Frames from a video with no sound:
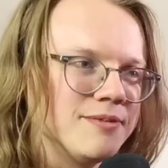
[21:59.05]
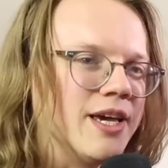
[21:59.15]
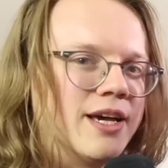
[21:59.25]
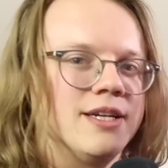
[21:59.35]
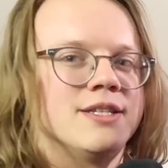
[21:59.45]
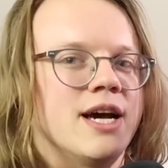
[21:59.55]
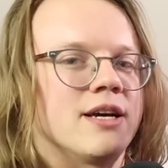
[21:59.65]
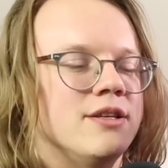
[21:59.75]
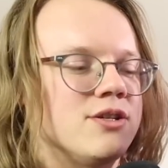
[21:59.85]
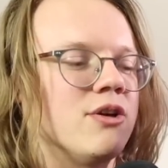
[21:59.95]
Yeah,
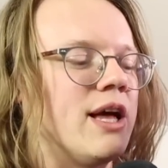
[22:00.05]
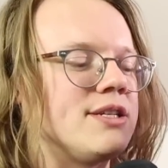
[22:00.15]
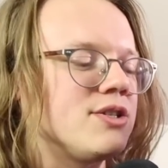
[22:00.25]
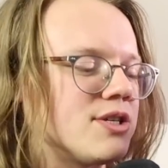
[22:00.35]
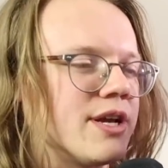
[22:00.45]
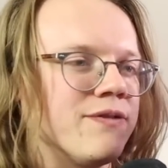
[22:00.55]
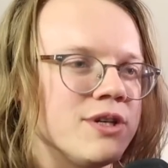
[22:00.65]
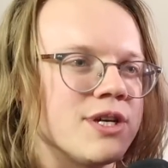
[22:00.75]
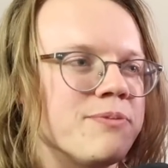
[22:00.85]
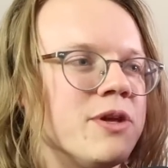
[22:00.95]
exactly. So that's just definitely
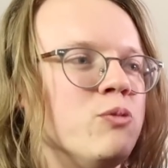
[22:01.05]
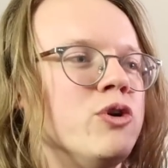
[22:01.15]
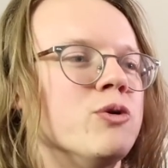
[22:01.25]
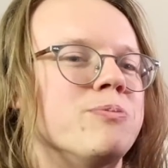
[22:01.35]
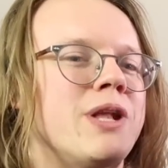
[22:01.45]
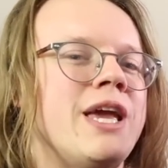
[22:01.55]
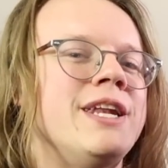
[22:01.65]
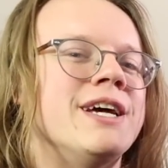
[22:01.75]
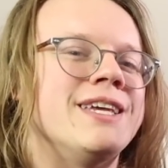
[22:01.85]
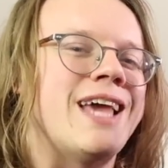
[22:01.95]
something when you're playing
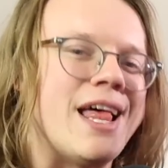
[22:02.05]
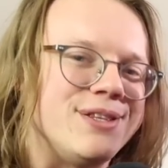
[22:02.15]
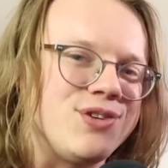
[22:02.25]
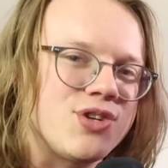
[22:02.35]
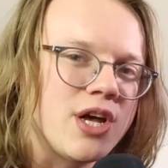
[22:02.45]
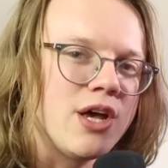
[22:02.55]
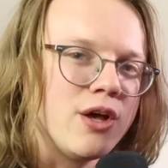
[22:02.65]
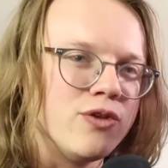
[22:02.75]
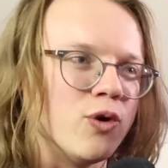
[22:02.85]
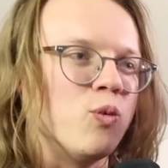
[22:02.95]
against
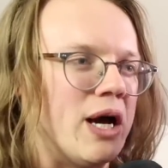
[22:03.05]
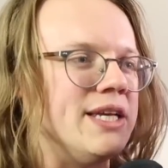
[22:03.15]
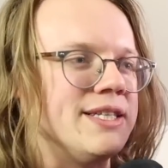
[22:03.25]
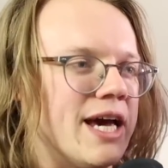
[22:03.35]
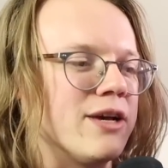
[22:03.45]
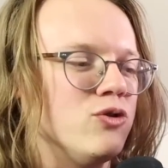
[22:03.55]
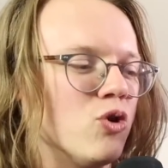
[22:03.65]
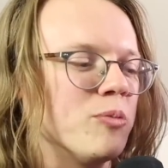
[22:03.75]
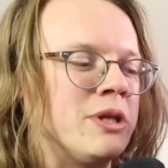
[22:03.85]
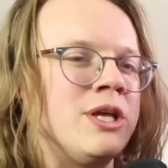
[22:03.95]
the white deck.
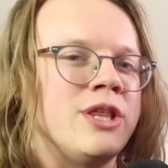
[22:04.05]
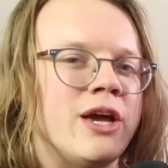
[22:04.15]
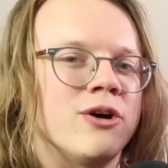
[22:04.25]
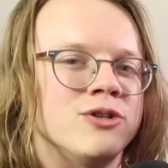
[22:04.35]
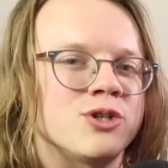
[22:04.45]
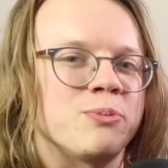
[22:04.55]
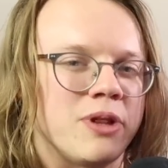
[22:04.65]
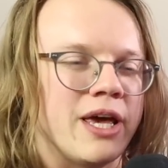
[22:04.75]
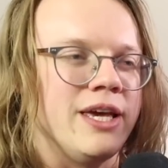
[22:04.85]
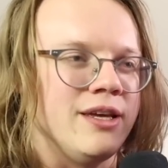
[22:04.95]
Normally, they are just
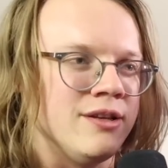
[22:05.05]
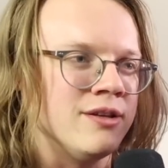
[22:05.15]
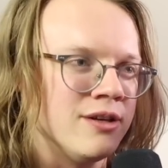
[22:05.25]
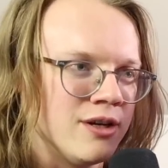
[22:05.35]
playing